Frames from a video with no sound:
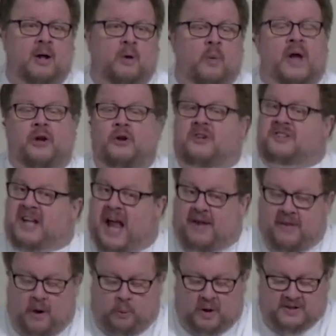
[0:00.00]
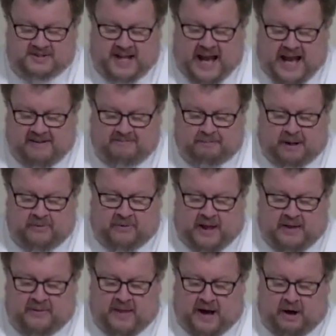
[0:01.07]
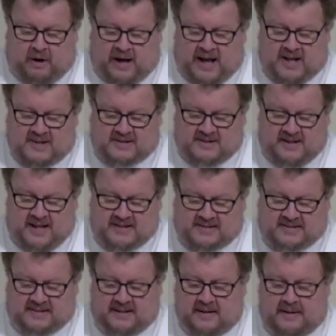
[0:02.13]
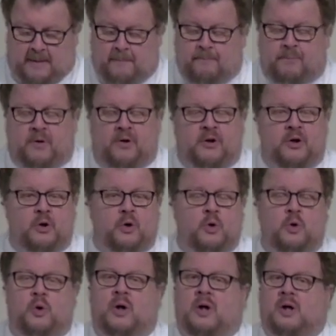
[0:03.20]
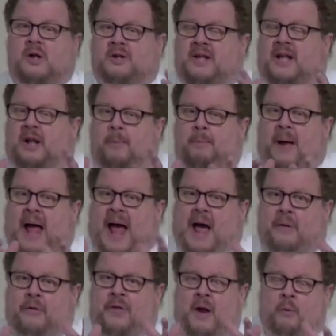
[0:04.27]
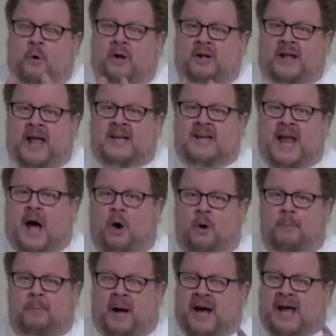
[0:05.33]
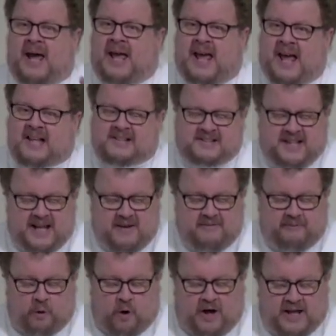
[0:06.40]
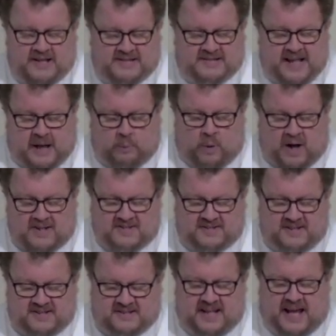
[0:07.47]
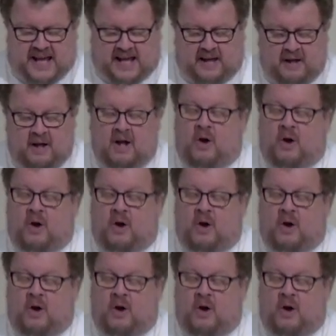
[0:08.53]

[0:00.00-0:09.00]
We understand that we're saved, but then there is this new little path that we're led down by a hissing voice that wants to say,